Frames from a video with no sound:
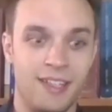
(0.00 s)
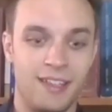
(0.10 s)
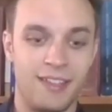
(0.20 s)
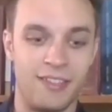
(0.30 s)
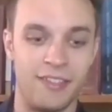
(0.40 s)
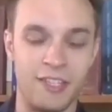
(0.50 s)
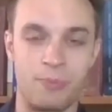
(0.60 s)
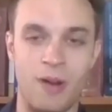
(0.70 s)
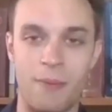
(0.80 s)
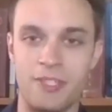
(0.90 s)
This
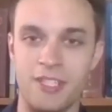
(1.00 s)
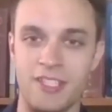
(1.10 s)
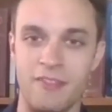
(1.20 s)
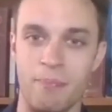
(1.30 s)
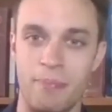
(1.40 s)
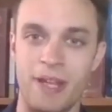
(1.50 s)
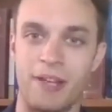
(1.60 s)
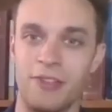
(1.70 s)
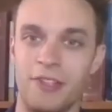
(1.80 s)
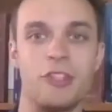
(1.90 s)
promise is even bigger
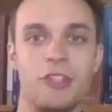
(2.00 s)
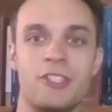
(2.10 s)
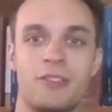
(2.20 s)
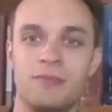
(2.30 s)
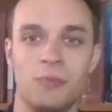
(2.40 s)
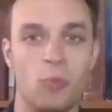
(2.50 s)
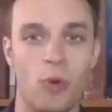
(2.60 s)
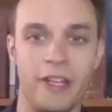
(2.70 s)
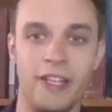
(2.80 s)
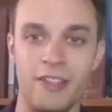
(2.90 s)
than just one
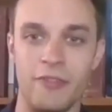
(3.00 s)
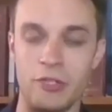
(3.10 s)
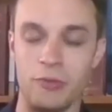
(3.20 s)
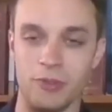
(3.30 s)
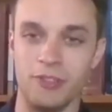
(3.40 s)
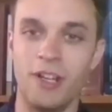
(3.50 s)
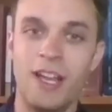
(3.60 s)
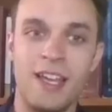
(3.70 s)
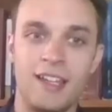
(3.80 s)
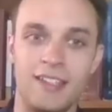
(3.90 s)
individual.
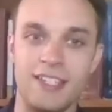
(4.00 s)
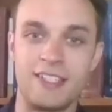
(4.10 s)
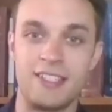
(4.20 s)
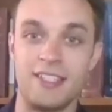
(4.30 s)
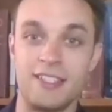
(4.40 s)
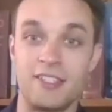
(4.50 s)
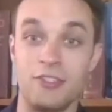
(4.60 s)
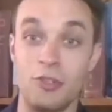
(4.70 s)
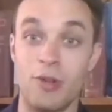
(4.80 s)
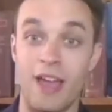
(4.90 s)
That this is
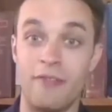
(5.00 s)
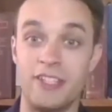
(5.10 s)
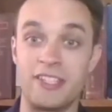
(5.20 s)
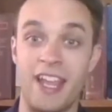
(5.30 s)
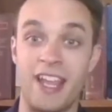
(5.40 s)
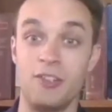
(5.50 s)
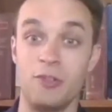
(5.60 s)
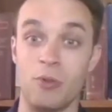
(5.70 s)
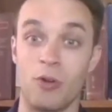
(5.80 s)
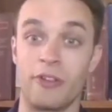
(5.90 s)
new heavens and new
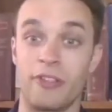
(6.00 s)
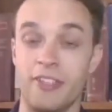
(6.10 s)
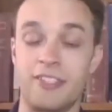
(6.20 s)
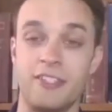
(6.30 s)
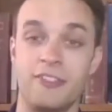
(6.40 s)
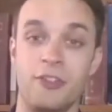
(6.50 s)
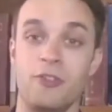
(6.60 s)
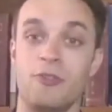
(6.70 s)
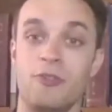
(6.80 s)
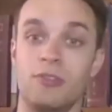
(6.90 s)
earth. This is
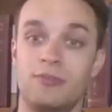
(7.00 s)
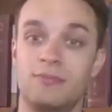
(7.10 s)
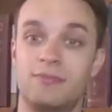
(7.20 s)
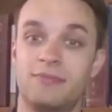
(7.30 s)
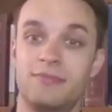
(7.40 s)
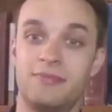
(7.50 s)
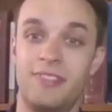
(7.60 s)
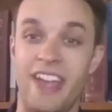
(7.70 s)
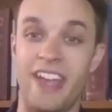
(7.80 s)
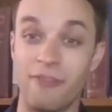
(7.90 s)
new
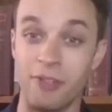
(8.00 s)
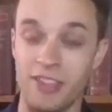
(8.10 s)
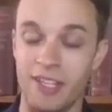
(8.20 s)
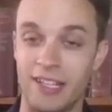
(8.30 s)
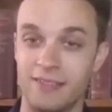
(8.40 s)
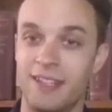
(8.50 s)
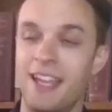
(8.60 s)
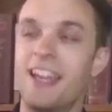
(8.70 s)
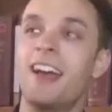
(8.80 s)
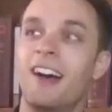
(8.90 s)
everything.
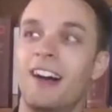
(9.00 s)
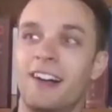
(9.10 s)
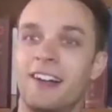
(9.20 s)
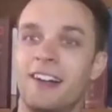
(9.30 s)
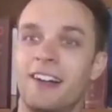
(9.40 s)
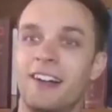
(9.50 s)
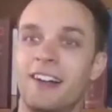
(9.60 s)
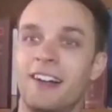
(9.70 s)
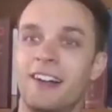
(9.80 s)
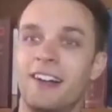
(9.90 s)
Uh,
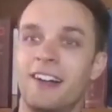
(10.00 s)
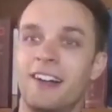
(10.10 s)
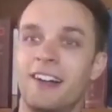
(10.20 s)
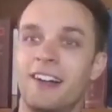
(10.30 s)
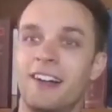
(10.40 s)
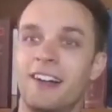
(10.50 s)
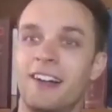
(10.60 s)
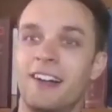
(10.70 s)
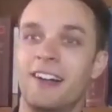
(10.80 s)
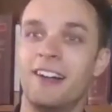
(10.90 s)
for a
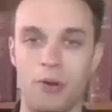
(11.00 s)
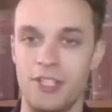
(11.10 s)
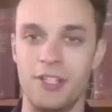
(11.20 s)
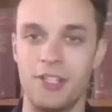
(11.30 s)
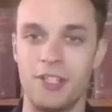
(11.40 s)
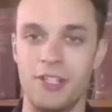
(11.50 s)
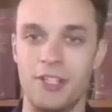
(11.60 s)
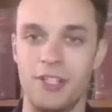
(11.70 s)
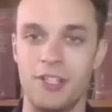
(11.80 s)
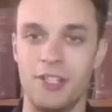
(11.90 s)
person who might
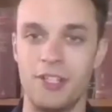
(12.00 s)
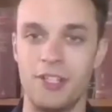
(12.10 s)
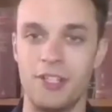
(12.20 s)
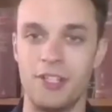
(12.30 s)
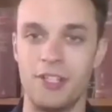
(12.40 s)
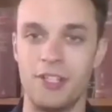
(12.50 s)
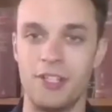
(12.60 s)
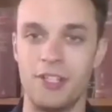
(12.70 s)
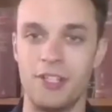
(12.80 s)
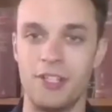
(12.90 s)
be
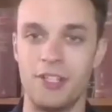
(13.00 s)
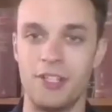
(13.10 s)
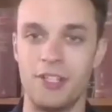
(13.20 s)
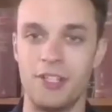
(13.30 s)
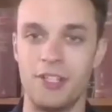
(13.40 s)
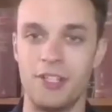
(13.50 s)
world,